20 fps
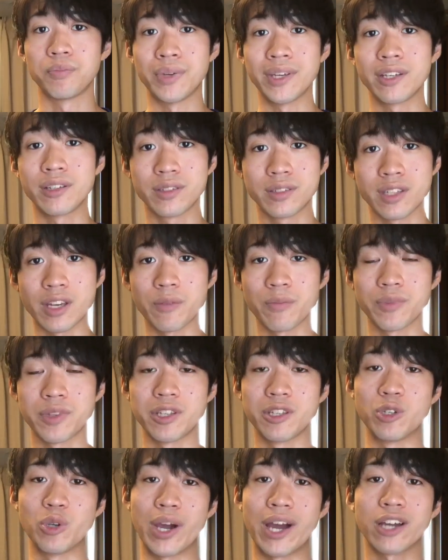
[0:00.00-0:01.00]
pick
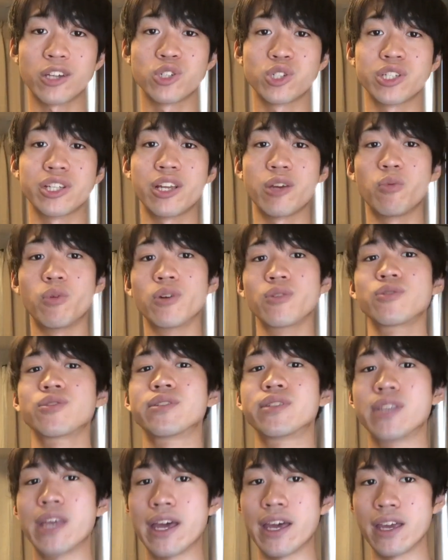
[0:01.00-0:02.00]
something you actually want to
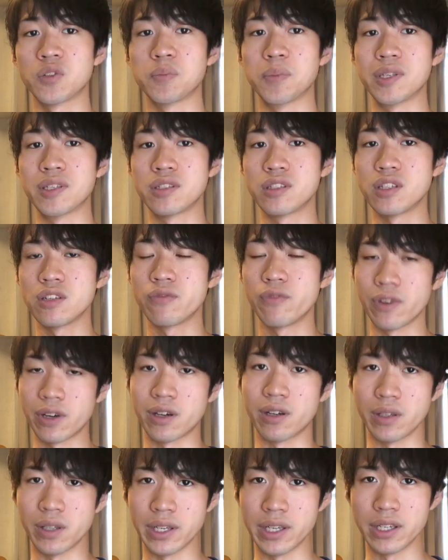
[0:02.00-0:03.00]
say
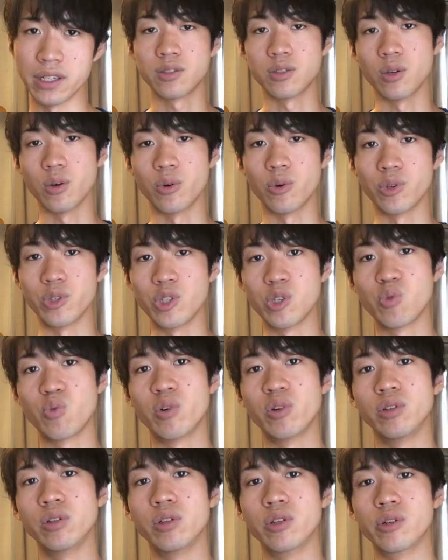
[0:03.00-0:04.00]
specifically, so you
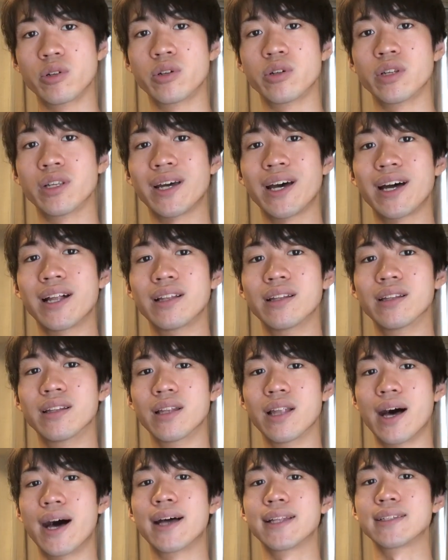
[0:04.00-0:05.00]
will learn a
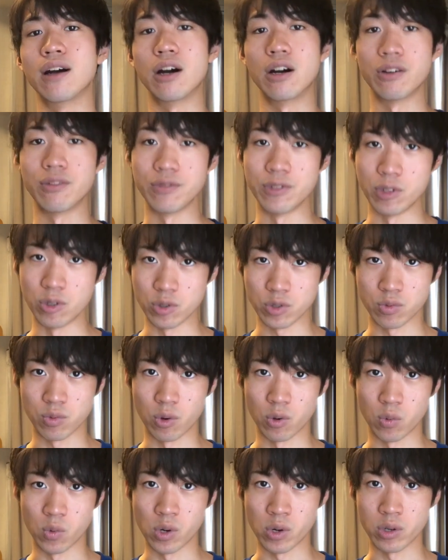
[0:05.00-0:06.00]
lot of
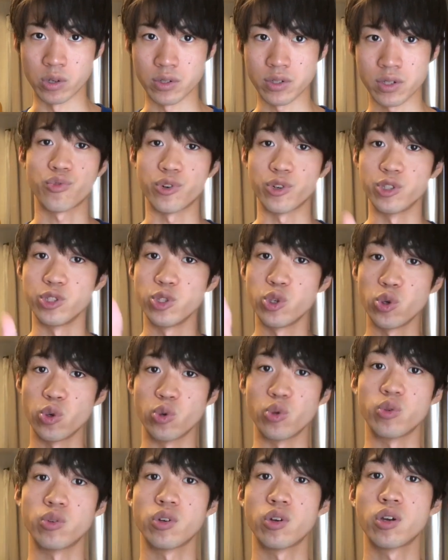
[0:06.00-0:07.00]
useful words for
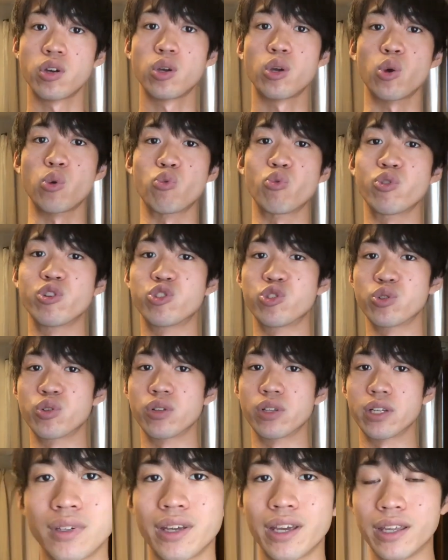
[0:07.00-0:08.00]
you
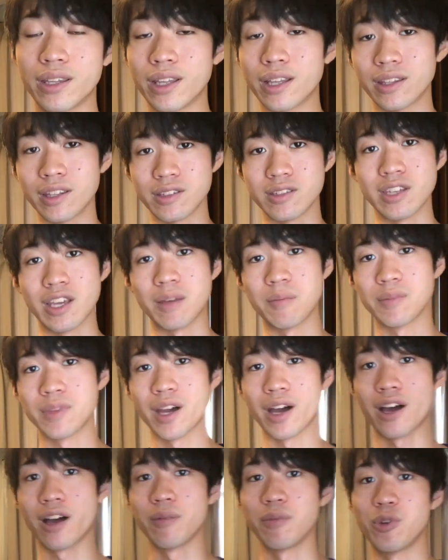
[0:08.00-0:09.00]
originally, and at the same
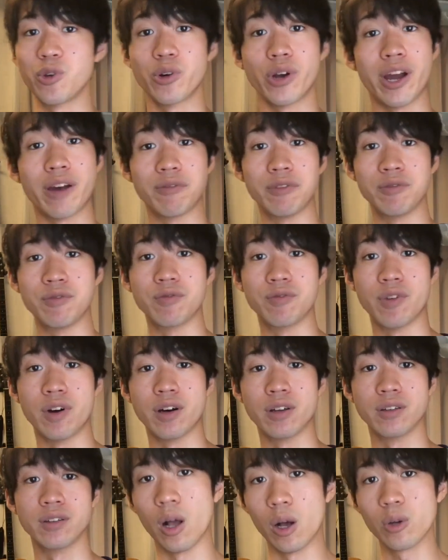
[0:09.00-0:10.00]
time you're having
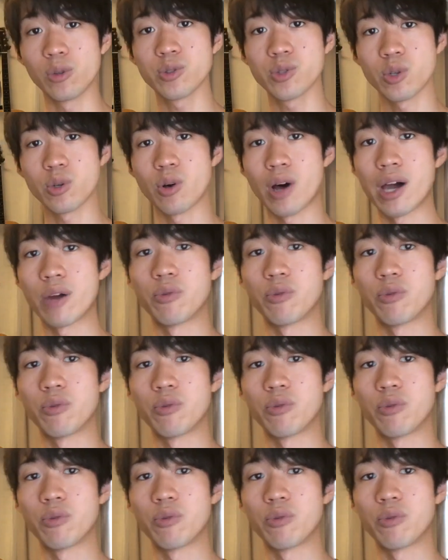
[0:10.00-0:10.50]
fun. Also, I